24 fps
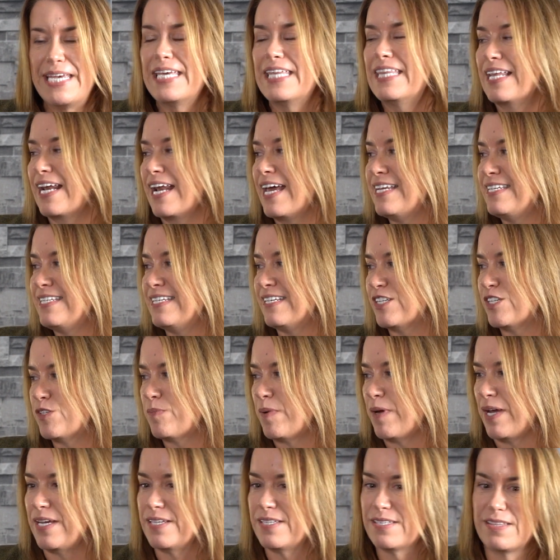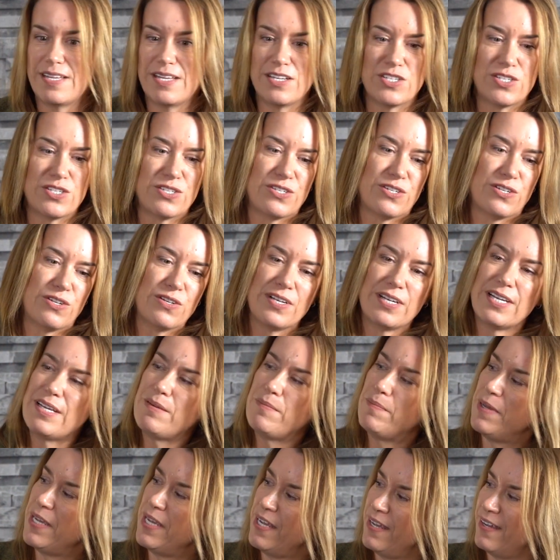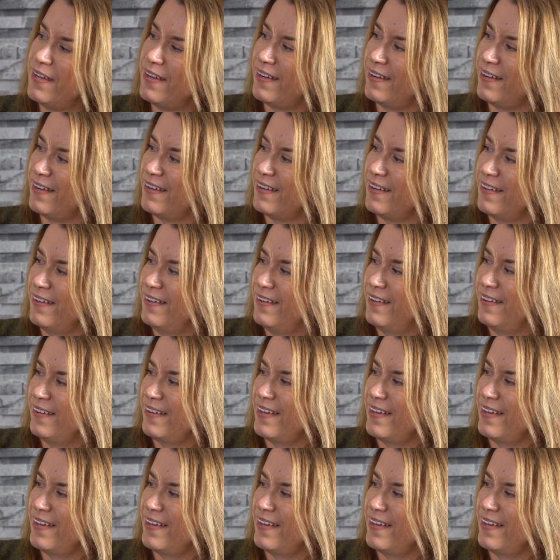being in the letting space, and then suddenly being